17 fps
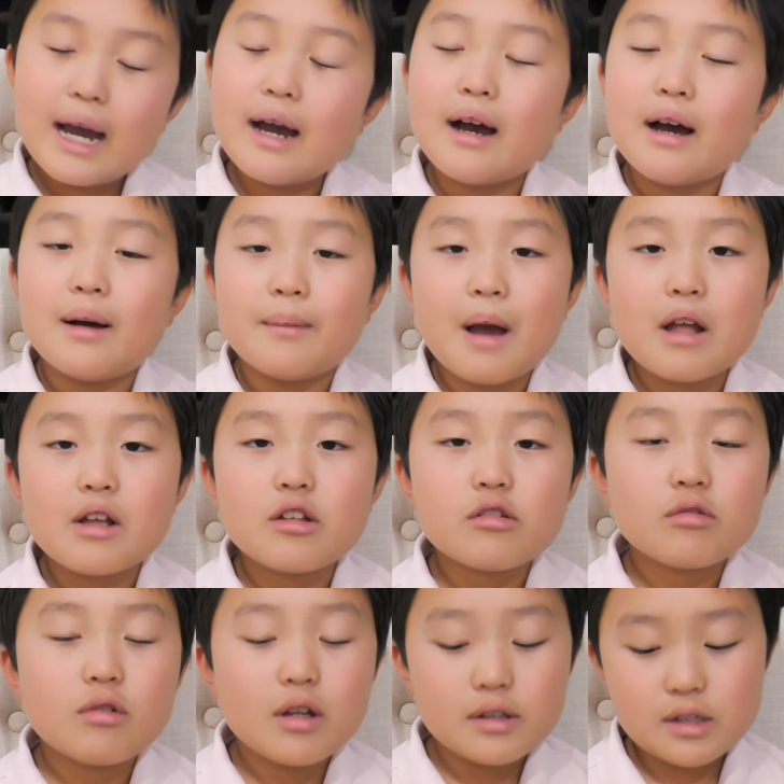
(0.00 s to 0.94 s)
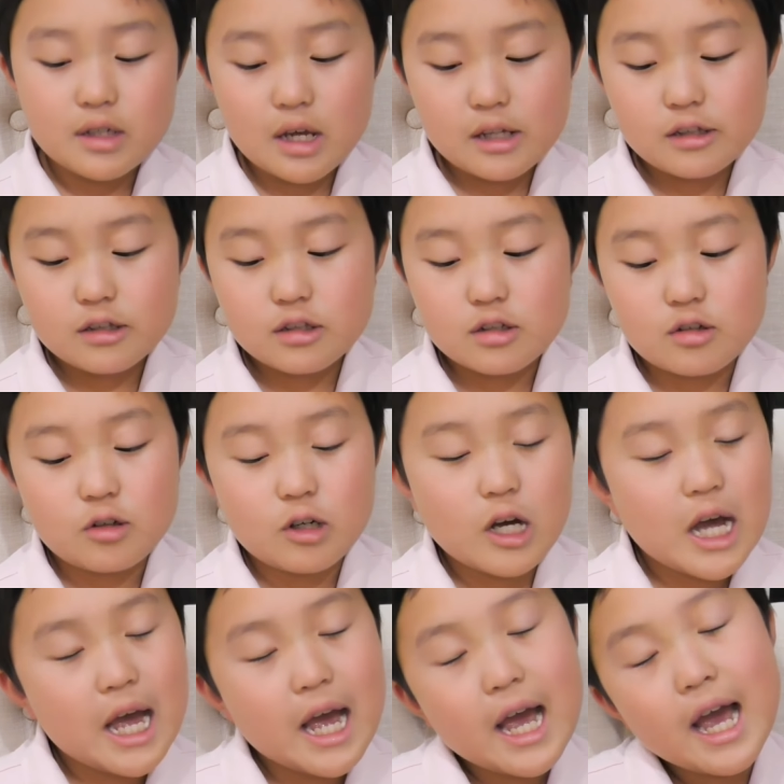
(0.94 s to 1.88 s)
um, I just wanted to ask
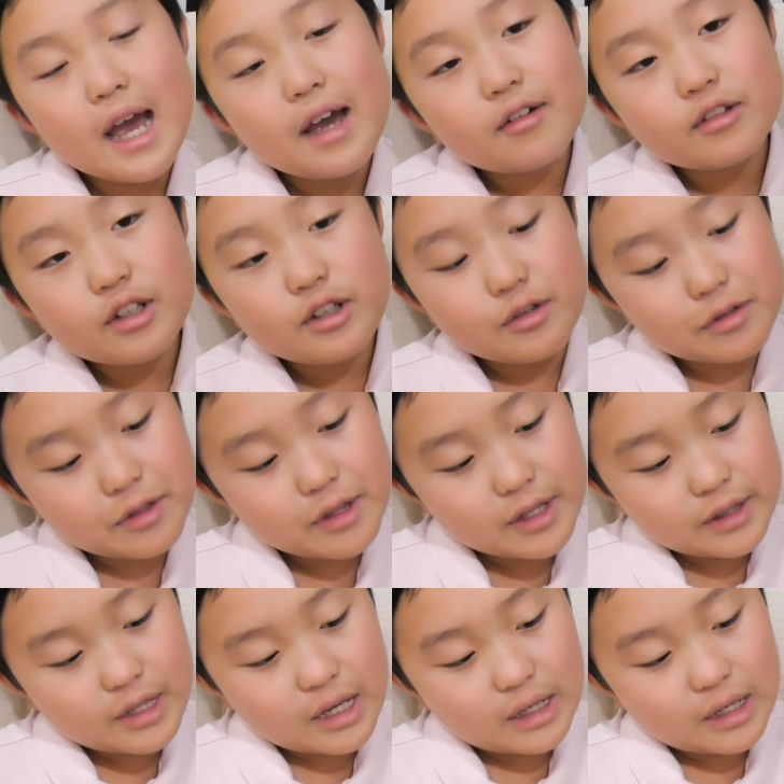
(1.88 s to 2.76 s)
you, how do you think